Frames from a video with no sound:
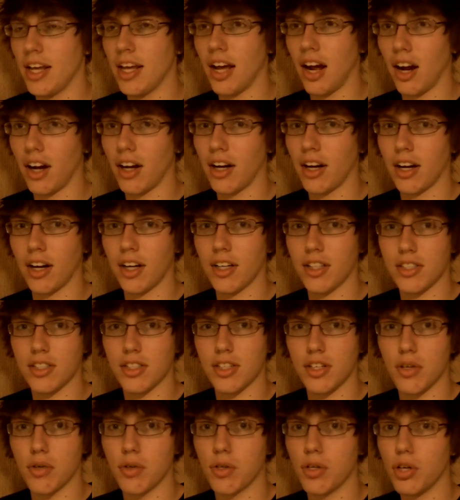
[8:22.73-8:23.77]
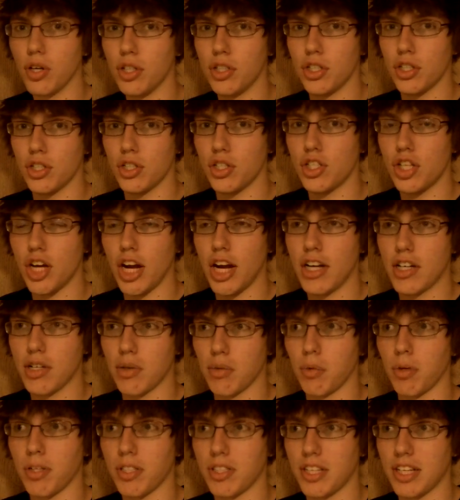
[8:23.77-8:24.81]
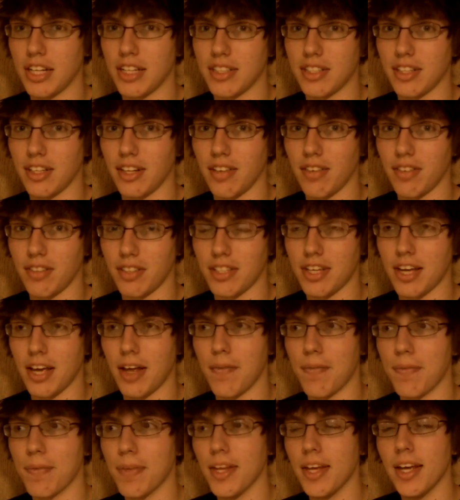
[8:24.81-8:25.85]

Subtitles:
honestly, you could just change them once they get to level 10.